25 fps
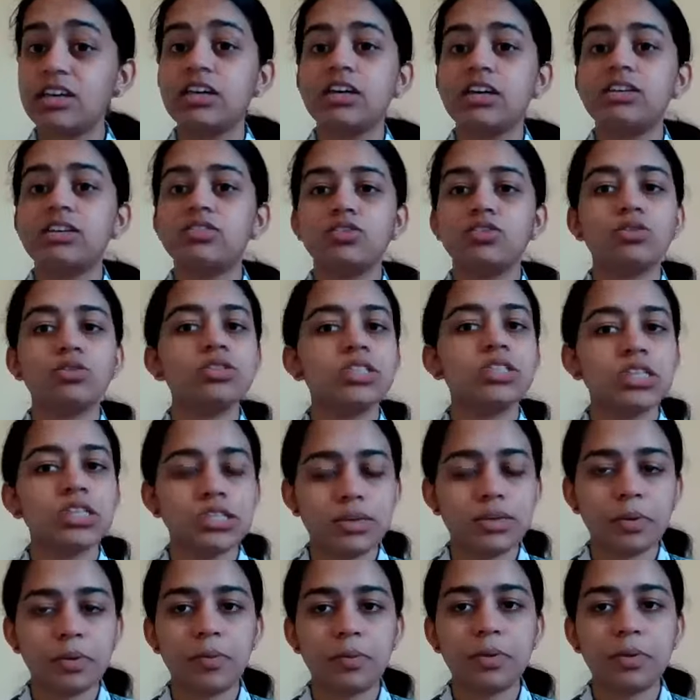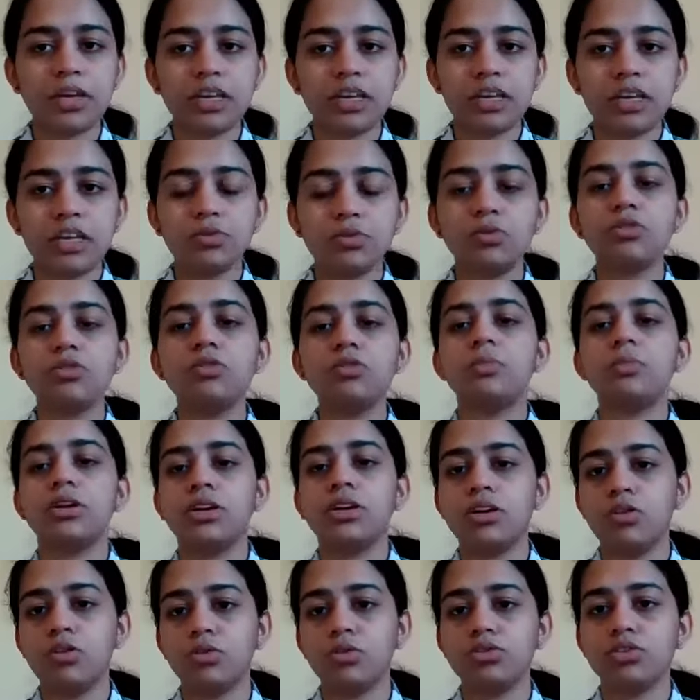It's not just about being equal, but
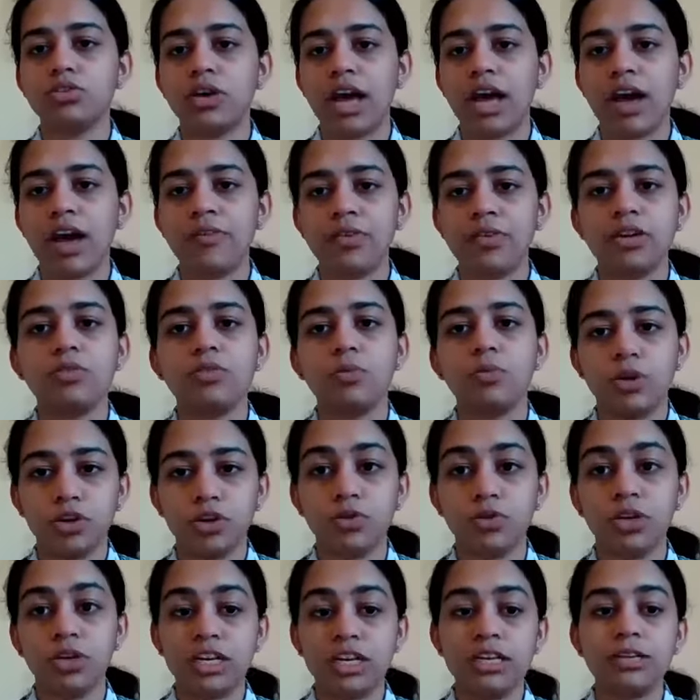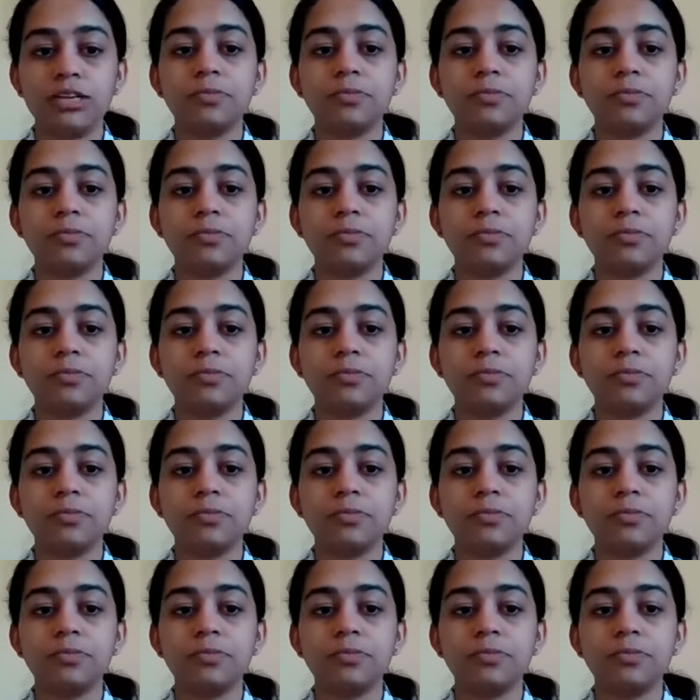also having what you need.